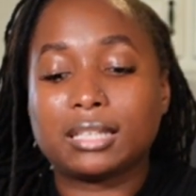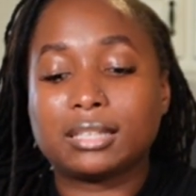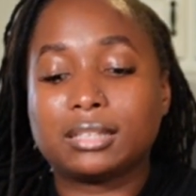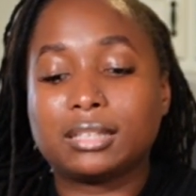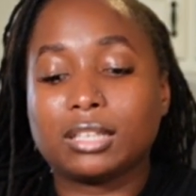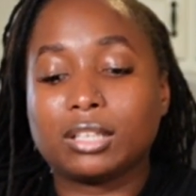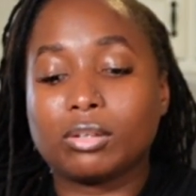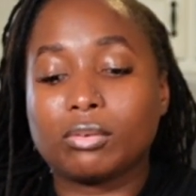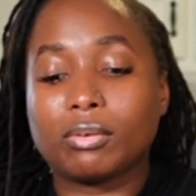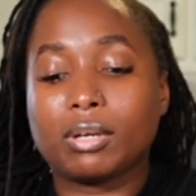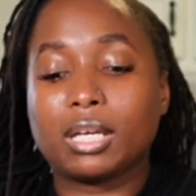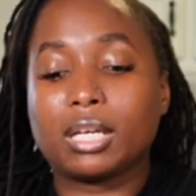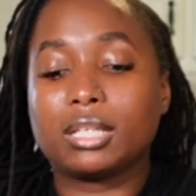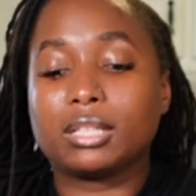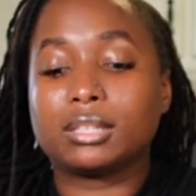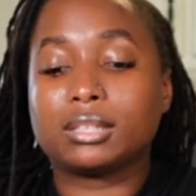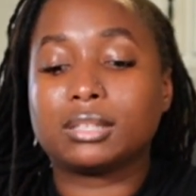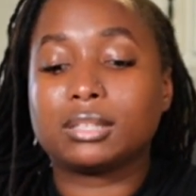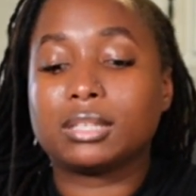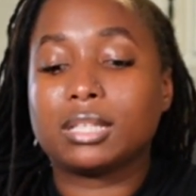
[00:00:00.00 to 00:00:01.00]

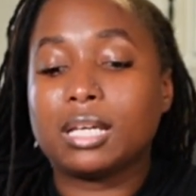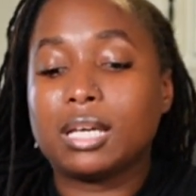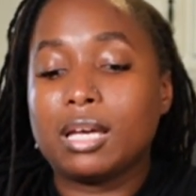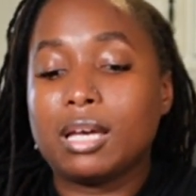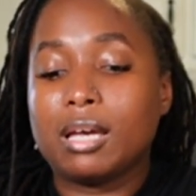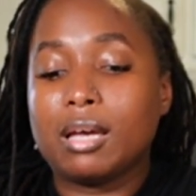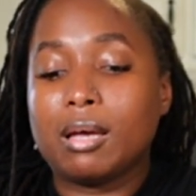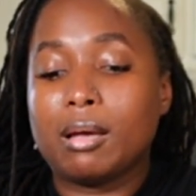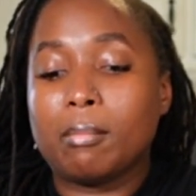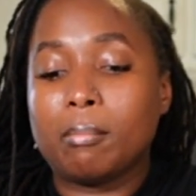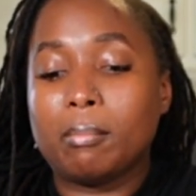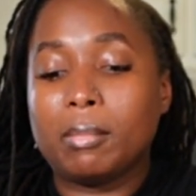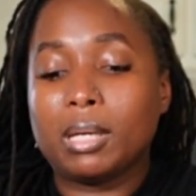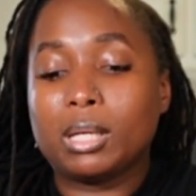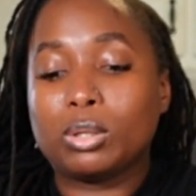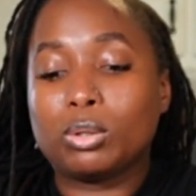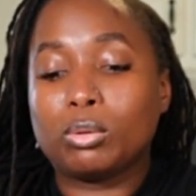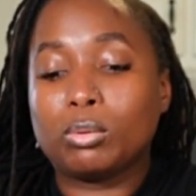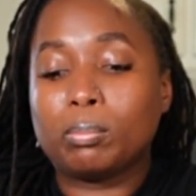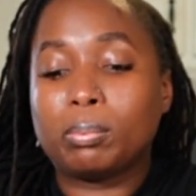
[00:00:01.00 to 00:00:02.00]
Cigarettes,
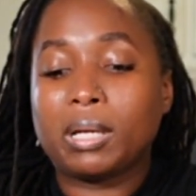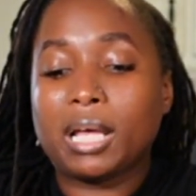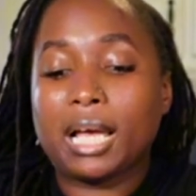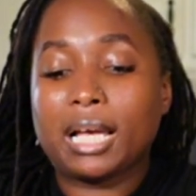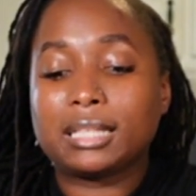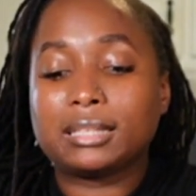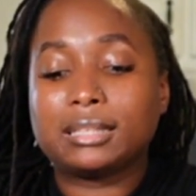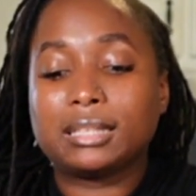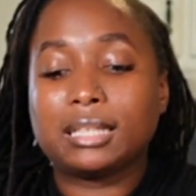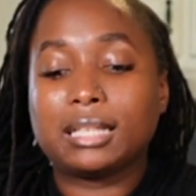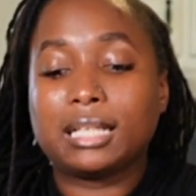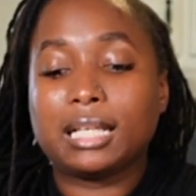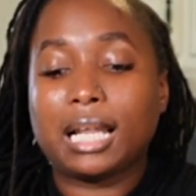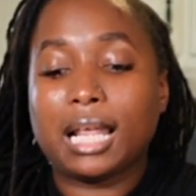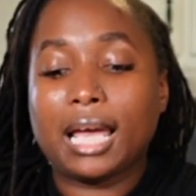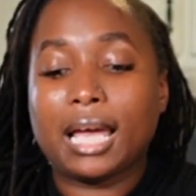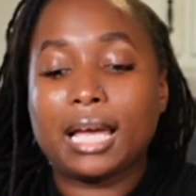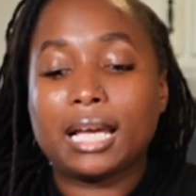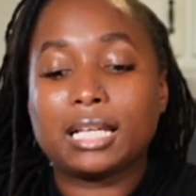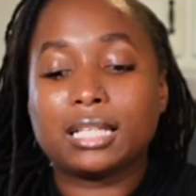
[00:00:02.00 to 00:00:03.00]
metal, plastic,
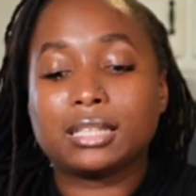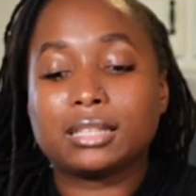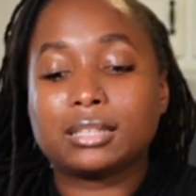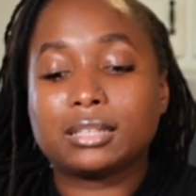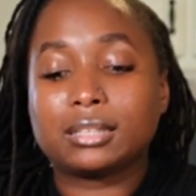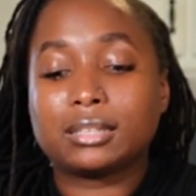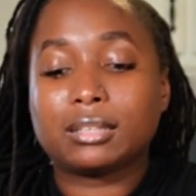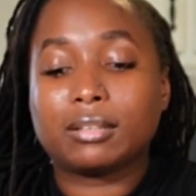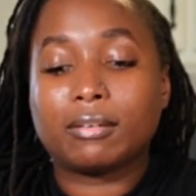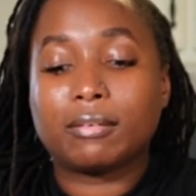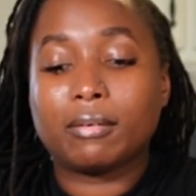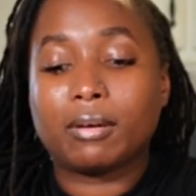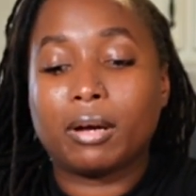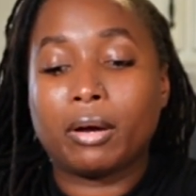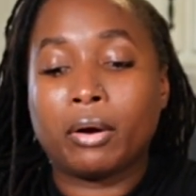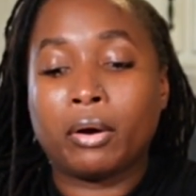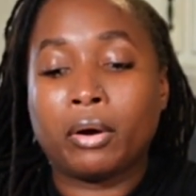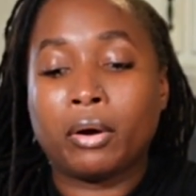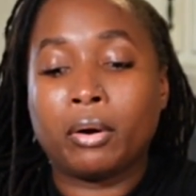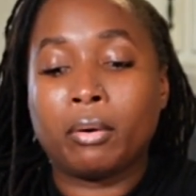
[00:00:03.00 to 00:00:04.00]
glass,
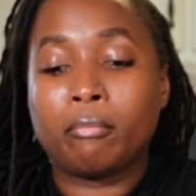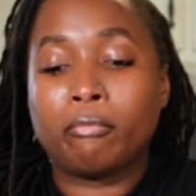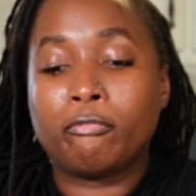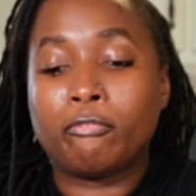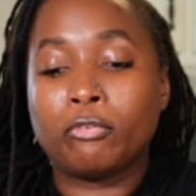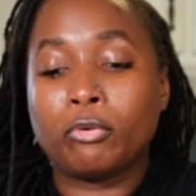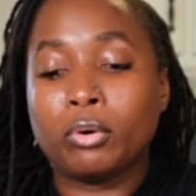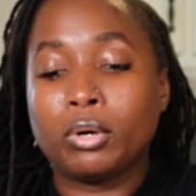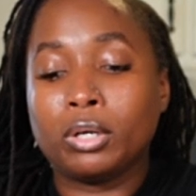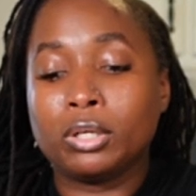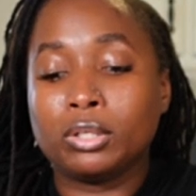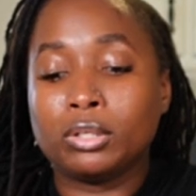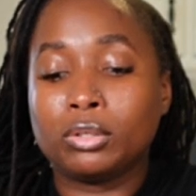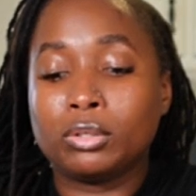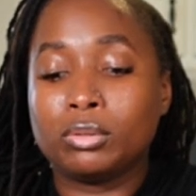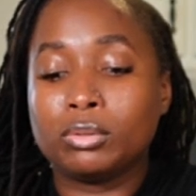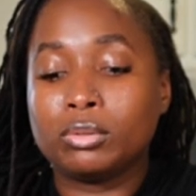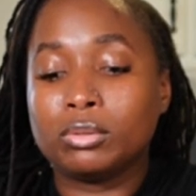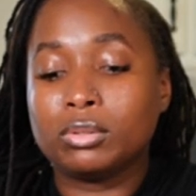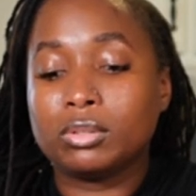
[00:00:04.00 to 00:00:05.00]

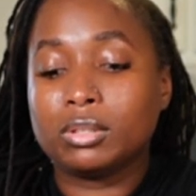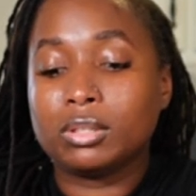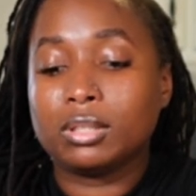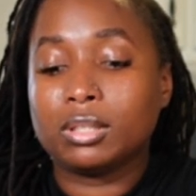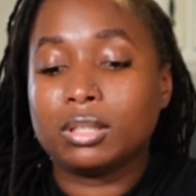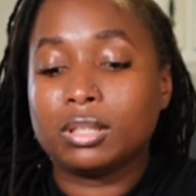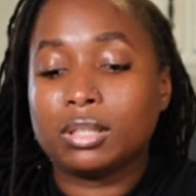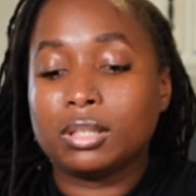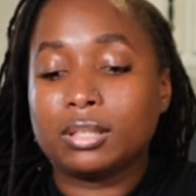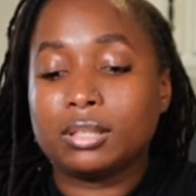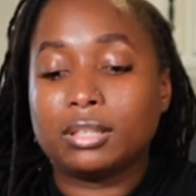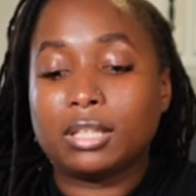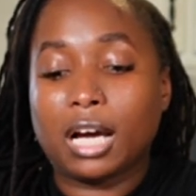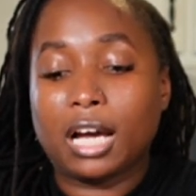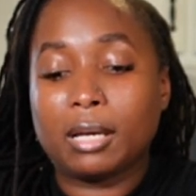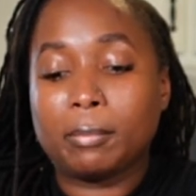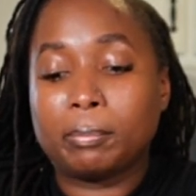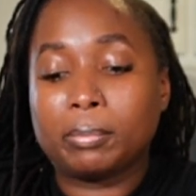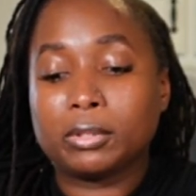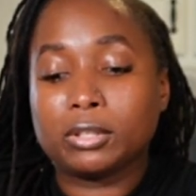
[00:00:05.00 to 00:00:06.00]
foil,
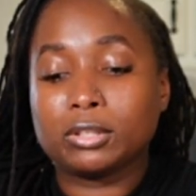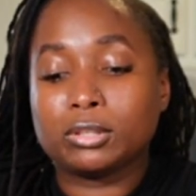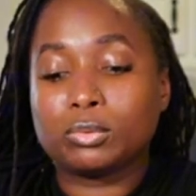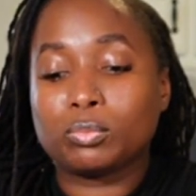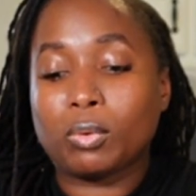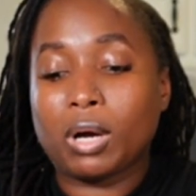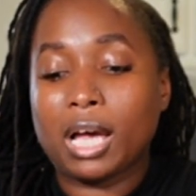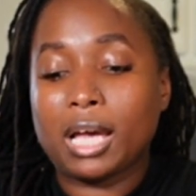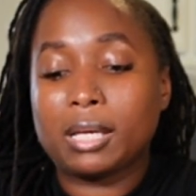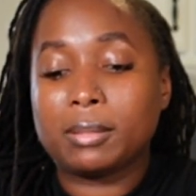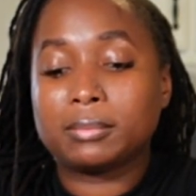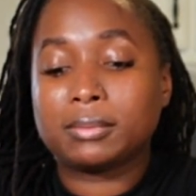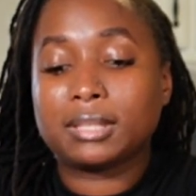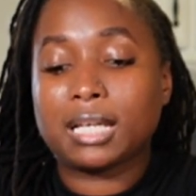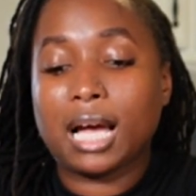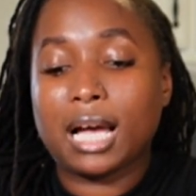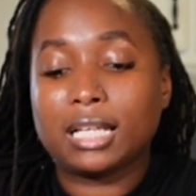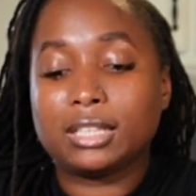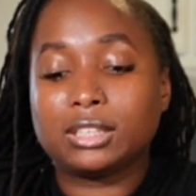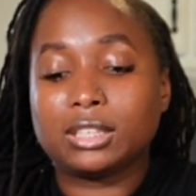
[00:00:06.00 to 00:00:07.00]
diapers, wipes,
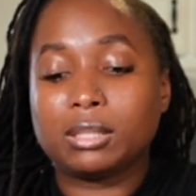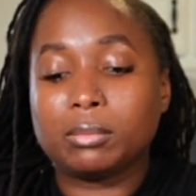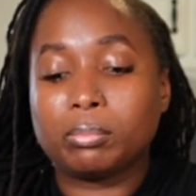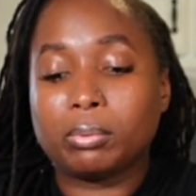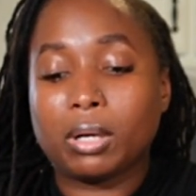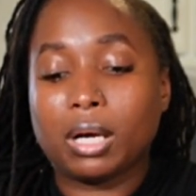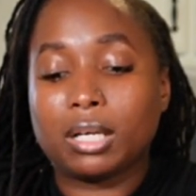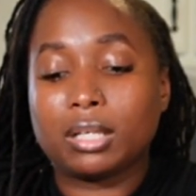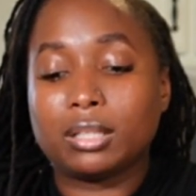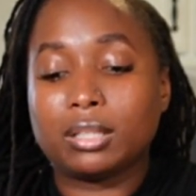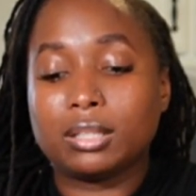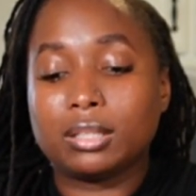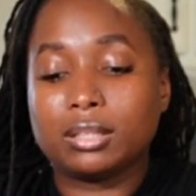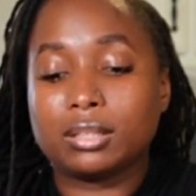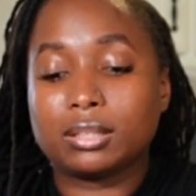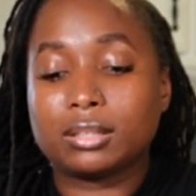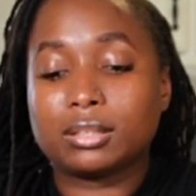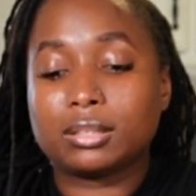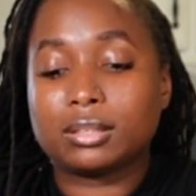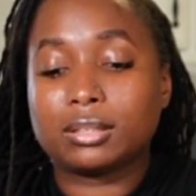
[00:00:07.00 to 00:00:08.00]
hygiene
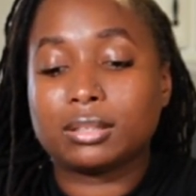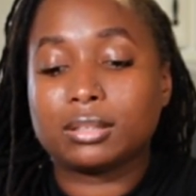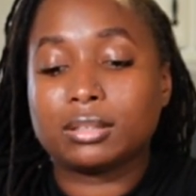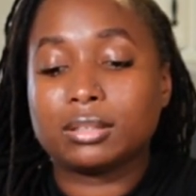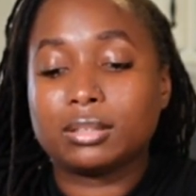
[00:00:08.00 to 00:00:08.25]
products,